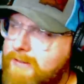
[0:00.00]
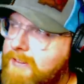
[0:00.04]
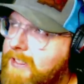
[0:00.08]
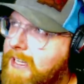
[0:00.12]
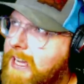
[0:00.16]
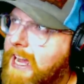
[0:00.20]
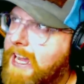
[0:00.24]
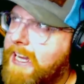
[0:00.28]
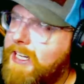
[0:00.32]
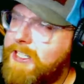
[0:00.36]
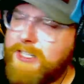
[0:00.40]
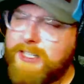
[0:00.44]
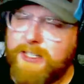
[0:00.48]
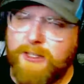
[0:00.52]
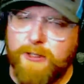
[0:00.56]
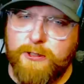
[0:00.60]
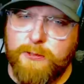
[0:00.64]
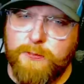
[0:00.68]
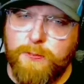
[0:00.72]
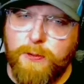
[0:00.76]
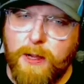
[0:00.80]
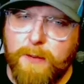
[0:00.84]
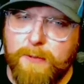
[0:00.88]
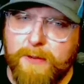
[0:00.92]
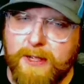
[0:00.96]
Actually, those
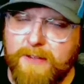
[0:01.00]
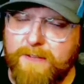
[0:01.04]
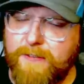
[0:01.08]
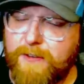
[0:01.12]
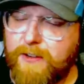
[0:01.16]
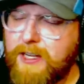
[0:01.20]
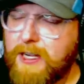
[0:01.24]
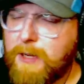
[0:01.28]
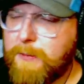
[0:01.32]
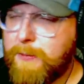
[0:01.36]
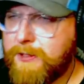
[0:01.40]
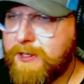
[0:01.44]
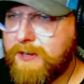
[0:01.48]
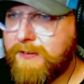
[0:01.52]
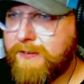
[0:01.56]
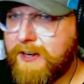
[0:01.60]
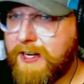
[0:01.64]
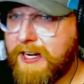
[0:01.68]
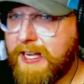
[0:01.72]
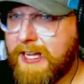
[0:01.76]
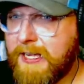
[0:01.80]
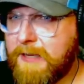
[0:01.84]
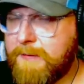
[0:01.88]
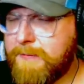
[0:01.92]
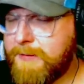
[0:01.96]
probably have a couple different
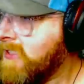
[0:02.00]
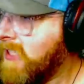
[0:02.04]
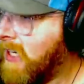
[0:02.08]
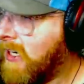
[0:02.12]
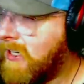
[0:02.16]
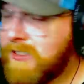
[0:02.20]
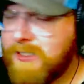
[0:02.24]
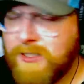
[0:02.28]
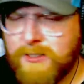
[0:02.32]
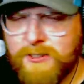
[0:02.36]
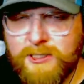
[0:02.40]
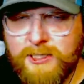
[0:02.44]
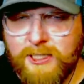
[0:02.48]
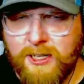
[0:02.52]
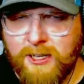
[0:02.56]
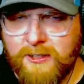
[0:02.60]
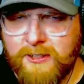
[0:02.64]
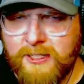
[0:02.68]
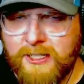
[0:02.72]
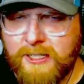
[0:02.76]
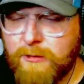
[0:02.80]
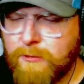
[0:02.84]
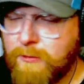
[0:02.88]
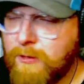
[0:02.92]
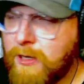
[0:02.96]
names. Aren't those called
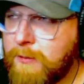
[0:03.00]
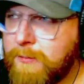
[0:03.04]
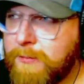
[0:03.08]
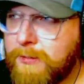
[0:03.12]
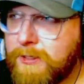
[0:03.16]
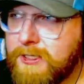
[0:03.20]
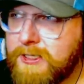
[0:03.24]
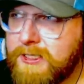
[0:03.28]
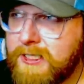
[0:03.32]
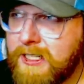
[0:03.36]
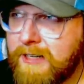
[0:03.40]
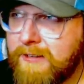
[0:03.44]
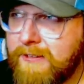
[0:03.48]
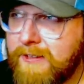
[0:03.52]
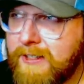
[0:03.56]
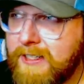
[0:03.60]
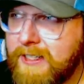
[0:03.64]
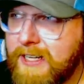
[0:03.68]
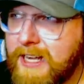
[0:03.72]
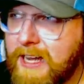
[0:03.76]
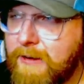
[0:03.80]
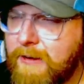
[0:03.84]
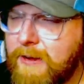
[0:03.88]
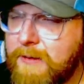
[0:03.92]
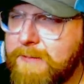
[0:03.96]
like a rumbler siren?
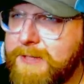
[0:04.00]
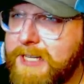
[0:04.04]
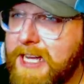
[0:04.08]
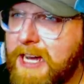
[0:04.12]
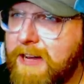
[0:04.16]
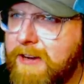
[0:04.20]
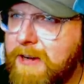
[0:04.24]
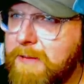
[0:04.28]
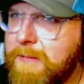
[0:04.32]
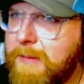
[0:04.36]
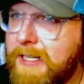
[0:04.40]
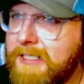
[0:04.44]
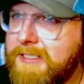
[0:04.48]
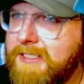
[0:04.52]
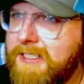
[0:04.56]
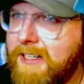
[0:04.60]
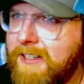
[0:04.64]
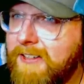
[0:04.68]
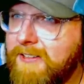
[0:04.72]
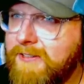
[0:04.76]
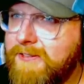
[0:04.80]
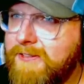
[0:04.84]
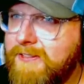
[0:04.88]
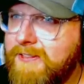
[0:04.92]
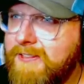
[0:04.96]
Now I'm doubting
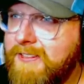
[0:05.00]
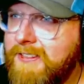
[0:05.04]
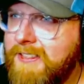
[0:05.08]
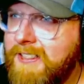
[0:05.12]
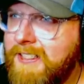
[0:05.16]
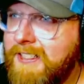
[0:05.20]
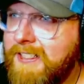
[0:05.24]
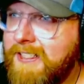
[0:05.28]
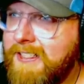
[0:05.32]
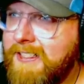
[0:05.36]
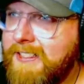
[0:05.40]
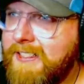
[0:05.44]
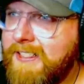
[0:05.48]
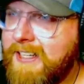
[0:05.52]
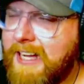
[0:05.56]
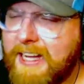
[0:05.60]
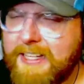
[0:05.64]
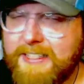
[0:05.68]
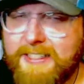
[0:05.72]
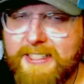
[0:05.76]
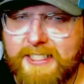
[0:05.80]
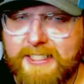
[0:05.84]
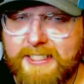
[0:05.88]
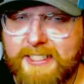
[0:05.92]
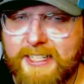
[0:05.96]
myself. I
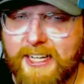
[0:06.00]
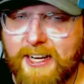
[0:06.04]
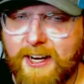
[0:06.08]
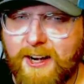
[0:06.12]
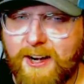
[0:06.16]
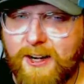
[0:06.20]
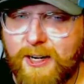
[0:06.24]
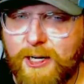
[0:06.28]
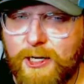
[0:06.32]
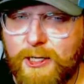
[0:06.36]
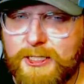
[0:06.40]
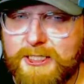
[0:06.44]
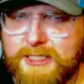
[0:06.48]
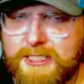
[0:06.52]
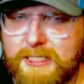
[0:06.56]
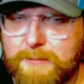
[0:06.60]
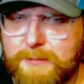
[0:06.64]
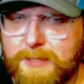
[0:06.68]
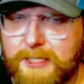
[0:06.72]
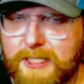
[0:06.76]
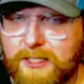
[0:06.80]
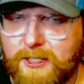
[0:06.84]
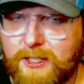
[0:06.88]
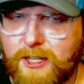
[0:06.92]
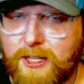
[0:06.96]
think they are, or
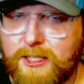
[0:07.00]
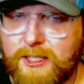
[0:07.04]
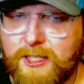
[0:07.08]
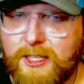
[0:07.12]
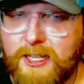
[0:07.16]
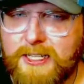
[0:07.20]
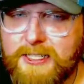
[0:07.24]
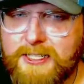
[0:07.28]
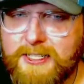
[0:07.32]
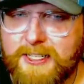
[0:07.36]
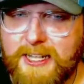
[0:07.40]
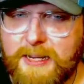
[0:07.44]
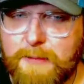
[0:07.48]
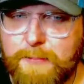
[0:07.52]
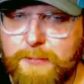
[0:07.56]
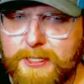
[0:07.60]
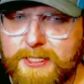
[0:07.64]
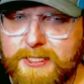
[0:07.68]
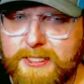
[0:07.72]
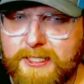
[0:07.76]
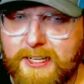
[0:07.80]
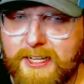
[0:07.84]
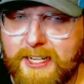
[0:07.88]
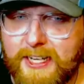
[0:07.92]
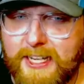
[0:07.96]
something along the lines of that.
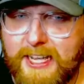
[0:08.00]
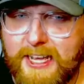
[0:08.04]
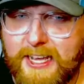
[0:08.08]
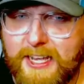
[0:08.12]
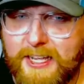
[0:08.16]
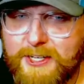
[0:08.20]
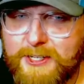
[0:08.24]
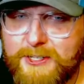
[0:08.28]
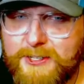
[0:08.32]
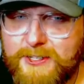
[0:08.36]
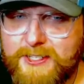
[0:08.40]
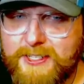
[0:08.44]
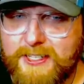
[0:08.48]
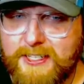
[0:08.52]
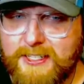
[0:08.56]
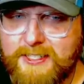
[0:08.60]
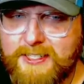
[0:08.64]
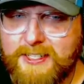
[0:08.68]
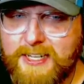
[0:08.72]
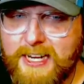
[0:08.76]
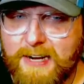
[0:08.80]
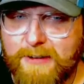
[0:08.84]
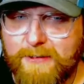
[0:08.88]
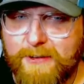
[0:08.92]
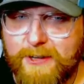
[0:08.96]
But yeah, interesting
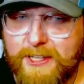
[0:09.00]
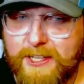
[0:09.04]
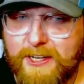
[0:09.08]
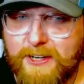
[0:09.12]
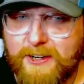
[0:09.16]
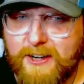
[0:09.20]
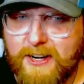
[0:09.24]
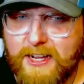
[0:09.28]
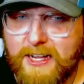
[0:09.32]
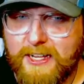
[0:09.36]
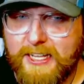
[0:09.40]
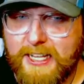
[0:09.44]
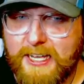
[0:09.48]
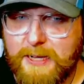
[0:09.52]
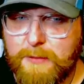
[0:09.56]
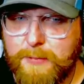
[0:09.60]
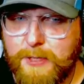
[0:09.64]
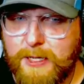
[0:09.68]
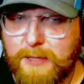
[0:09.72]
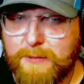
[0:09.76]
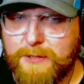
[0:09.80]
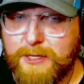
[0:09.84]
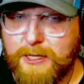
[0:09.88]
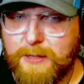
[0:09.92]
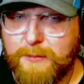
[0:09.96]
siren there on that
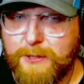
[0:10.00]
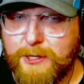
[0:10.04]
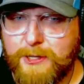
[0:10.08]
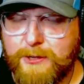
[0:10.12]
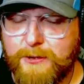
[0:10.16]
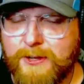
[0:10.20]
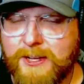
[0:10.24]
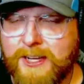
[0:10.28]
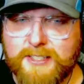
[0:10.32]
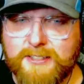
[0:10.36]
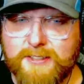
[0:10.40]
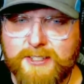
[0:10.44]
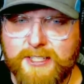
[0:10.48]
BMW.